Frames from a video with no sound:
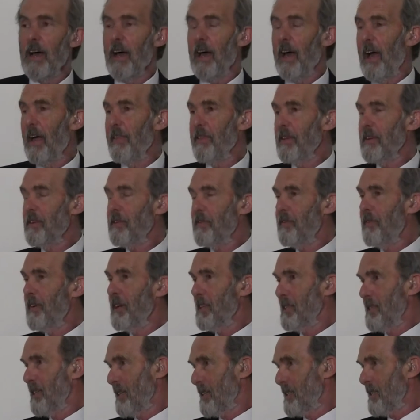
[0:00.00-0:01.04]
And this
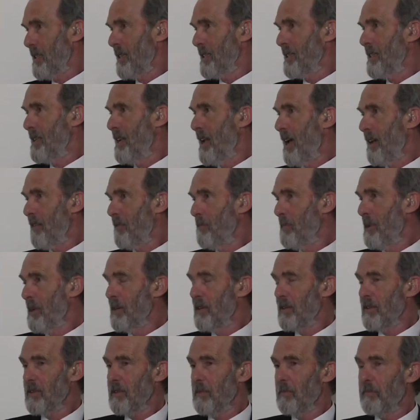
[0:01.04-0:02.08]
physics has led me
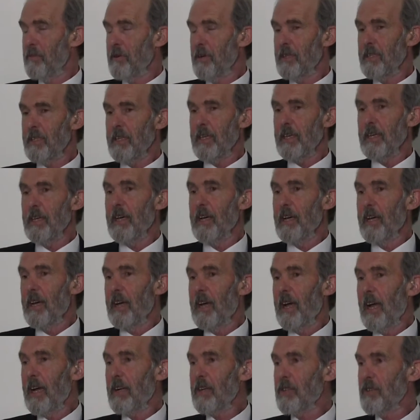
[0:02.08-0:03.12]
to some pretty
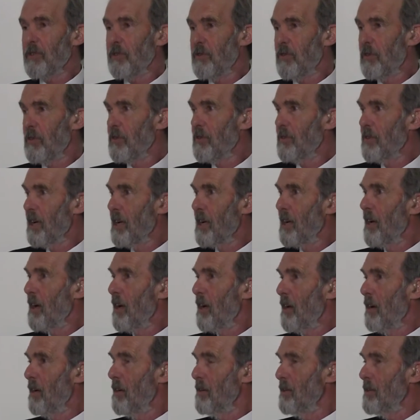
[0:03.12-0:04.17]
extraordinary
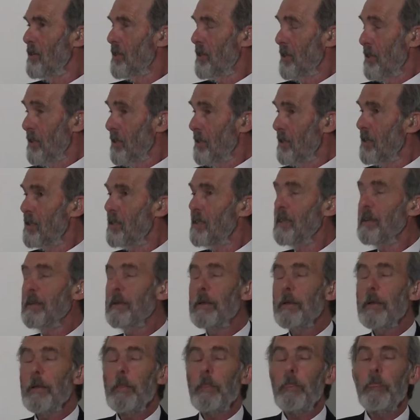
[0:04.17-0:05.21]
conclusions,
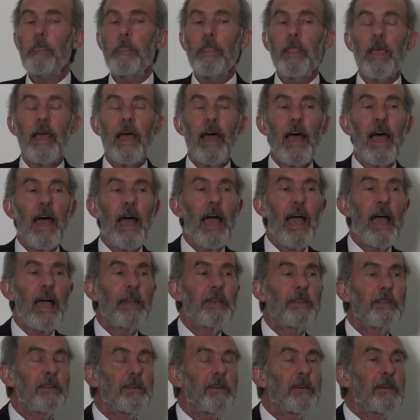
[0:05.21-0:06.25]

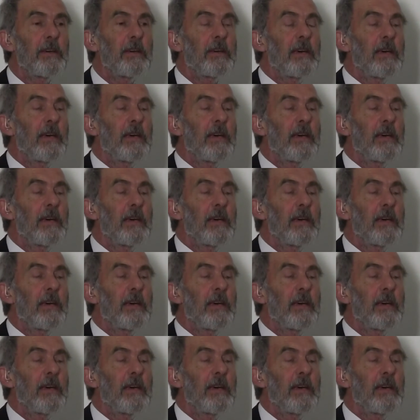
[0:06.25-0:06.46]
and